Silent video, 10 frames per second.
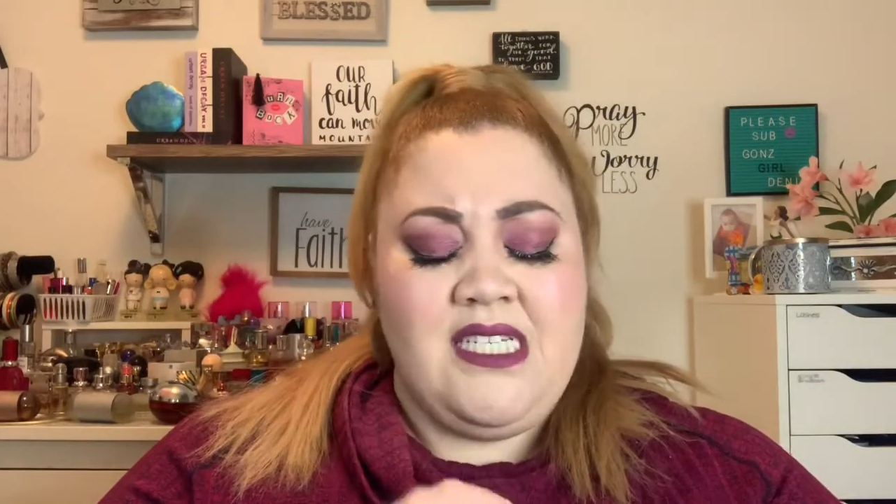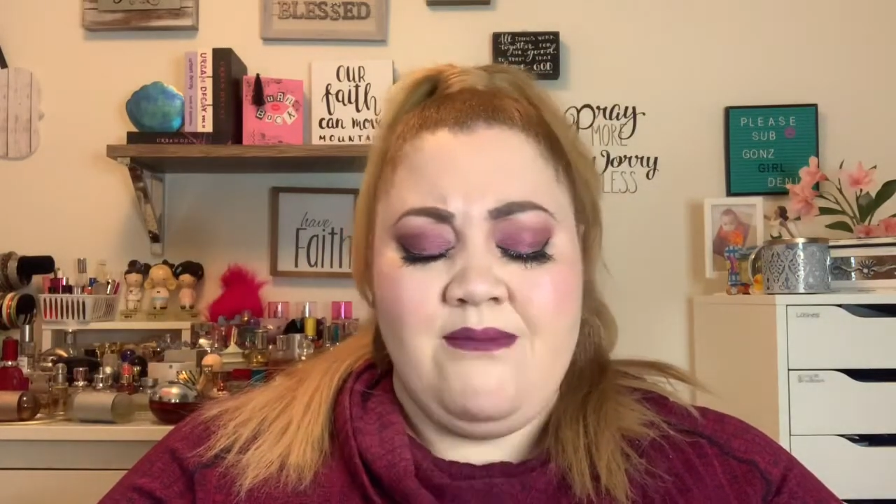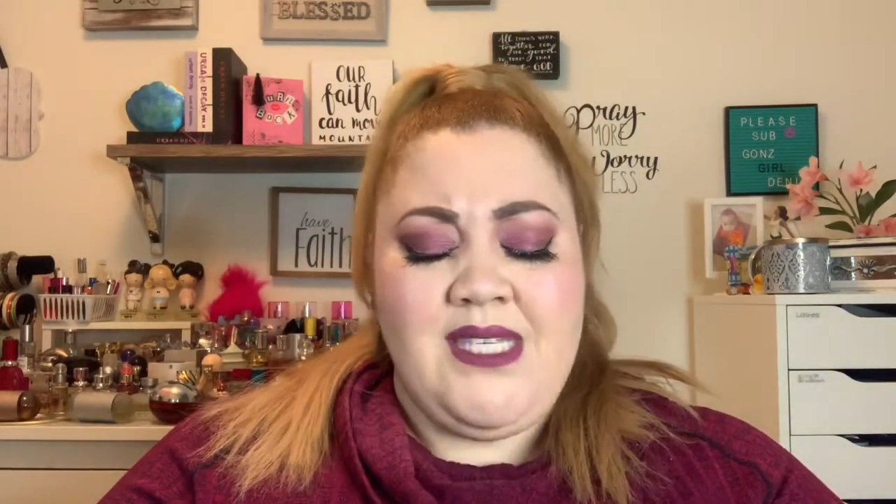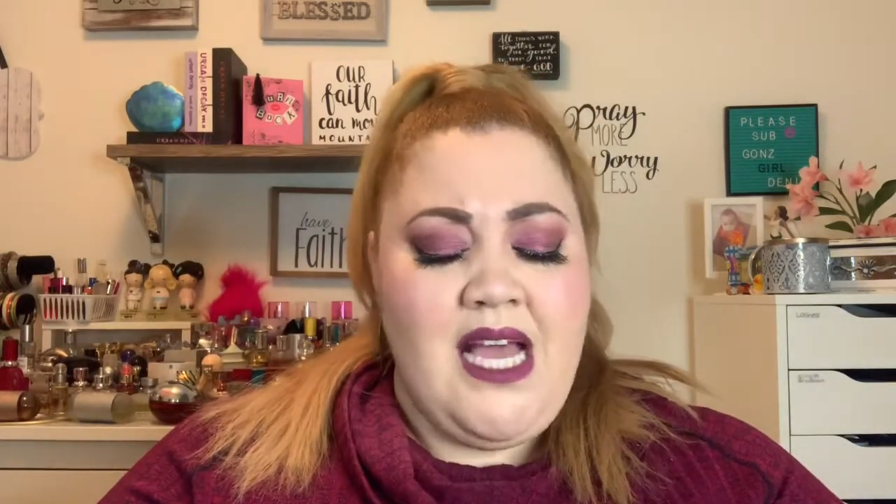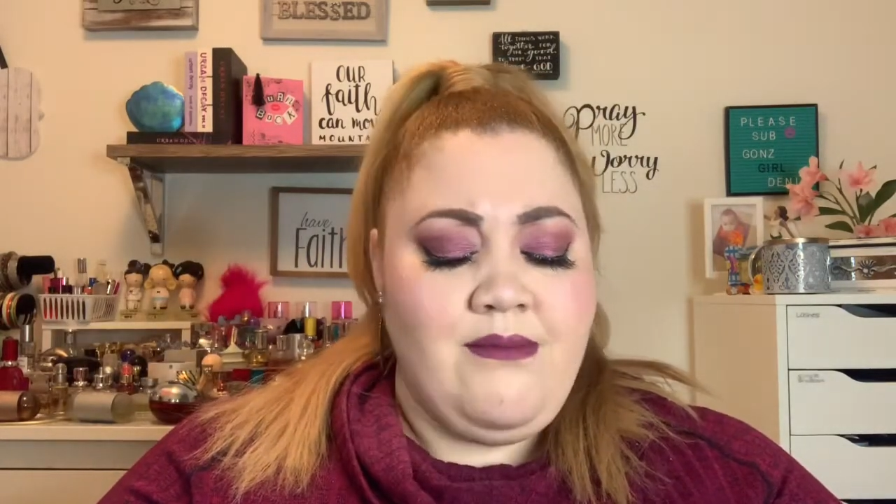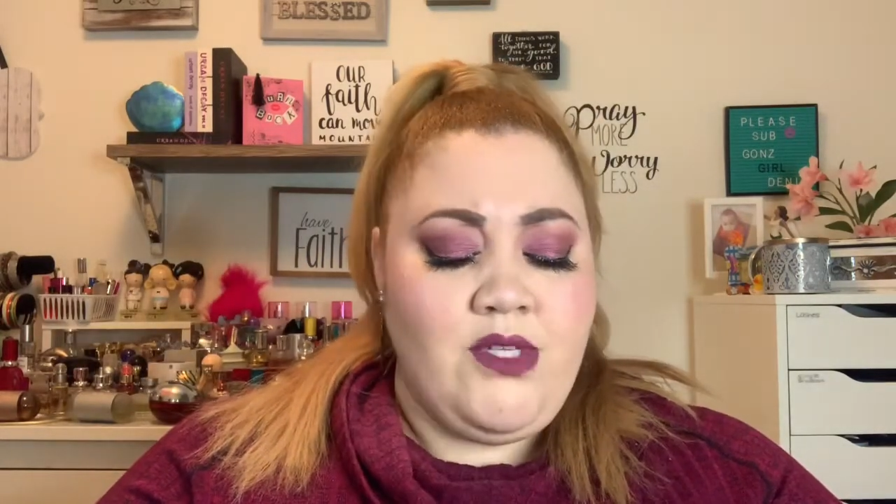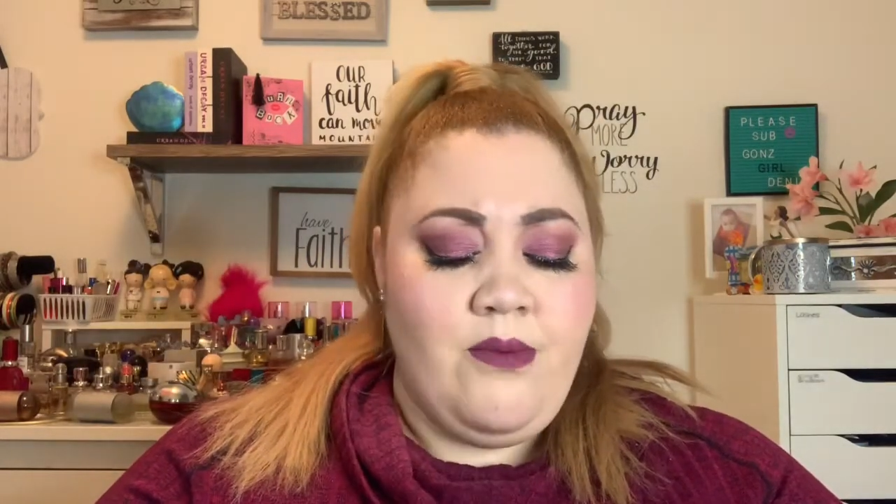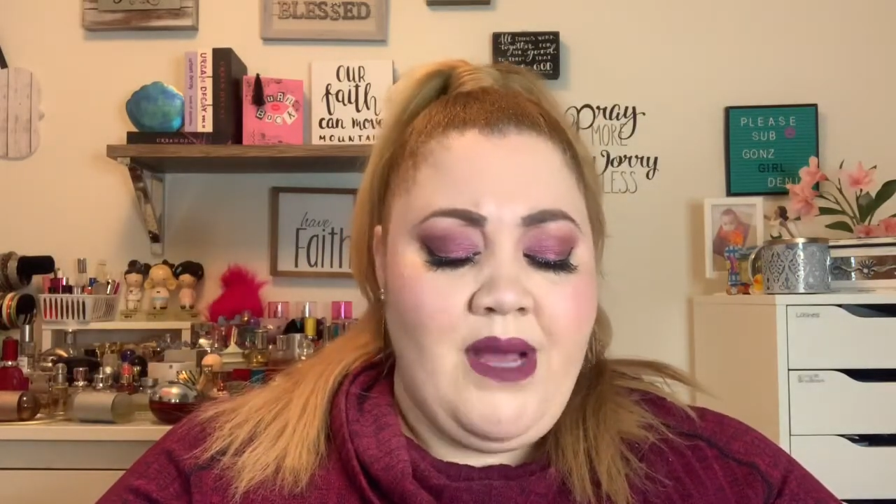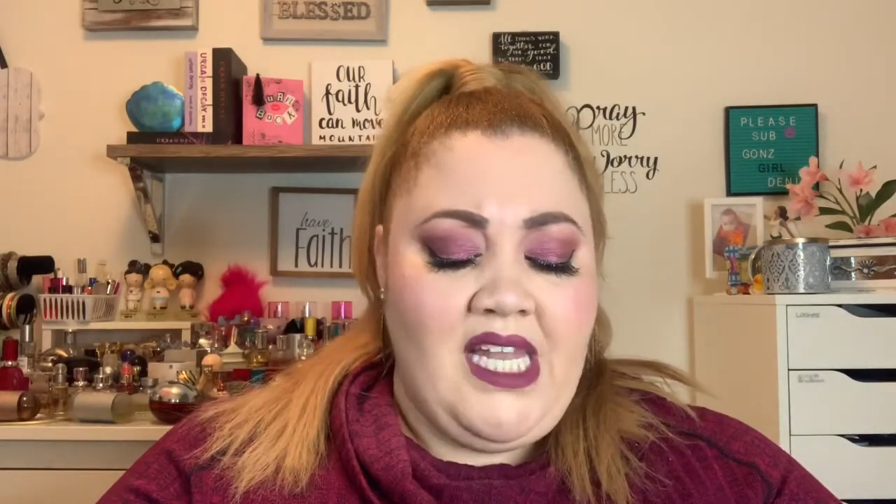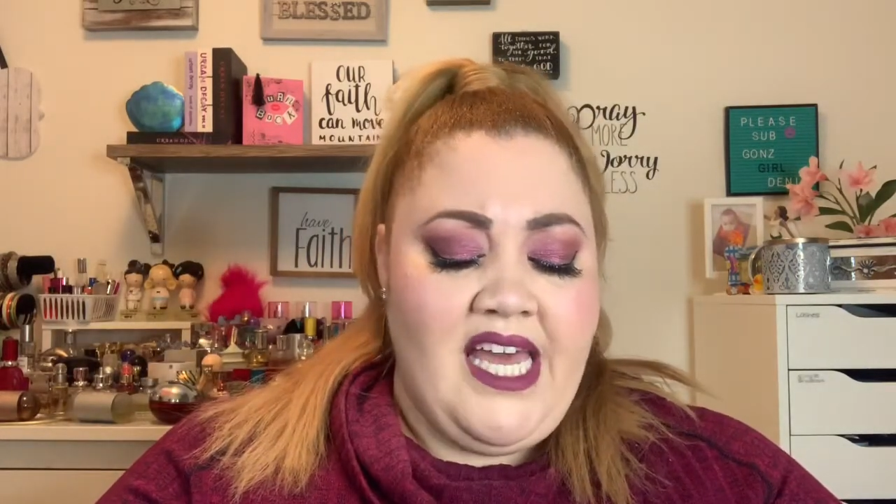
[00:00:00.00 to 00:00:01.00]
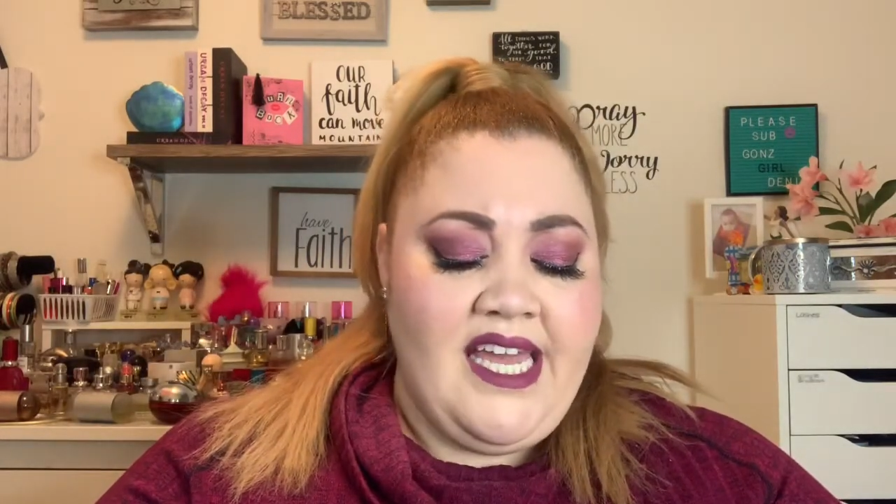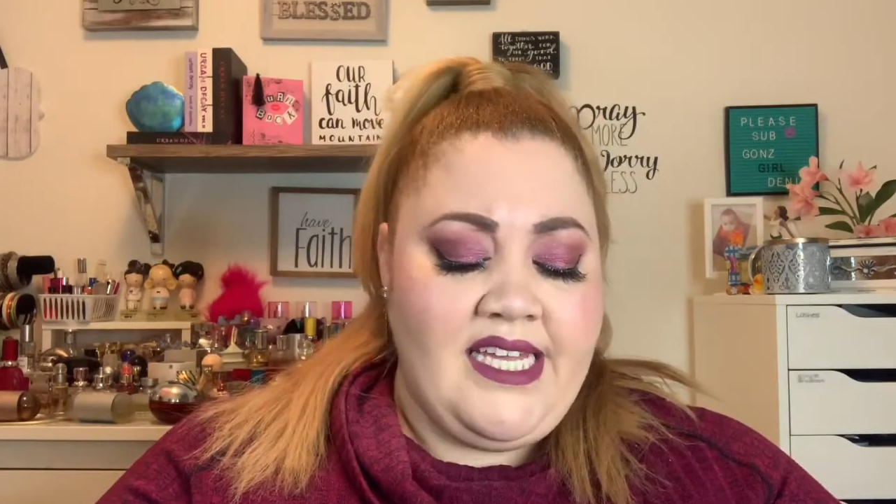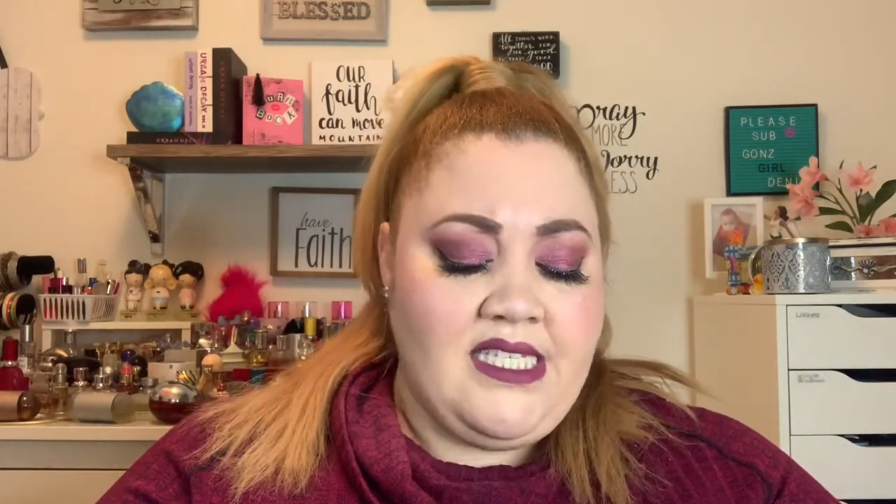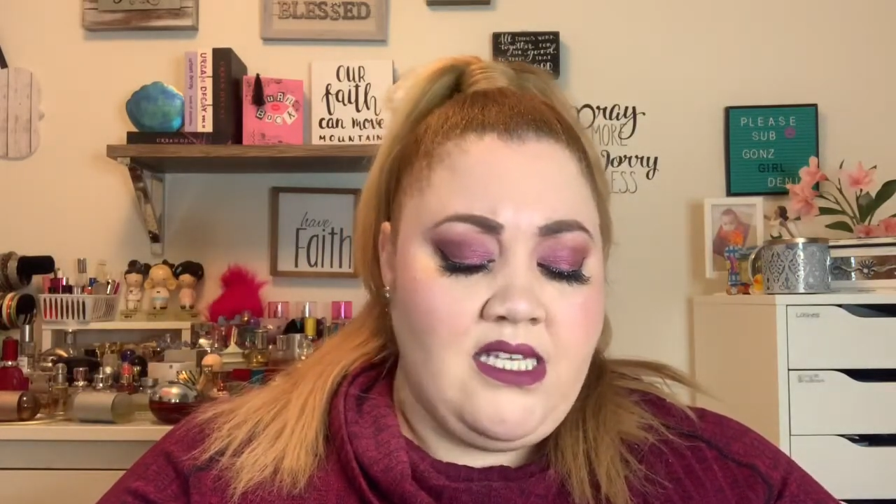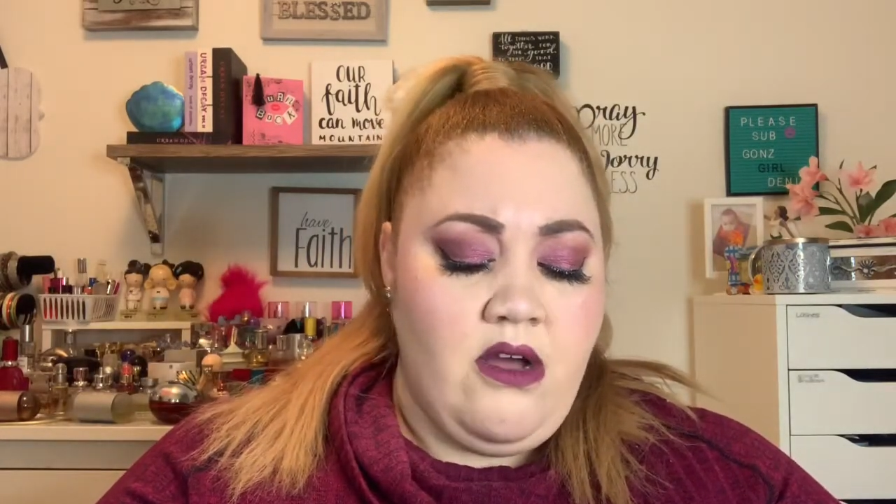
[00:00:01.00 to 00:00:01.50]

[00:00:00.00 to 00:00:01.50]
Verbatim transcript: sometimes on my legs,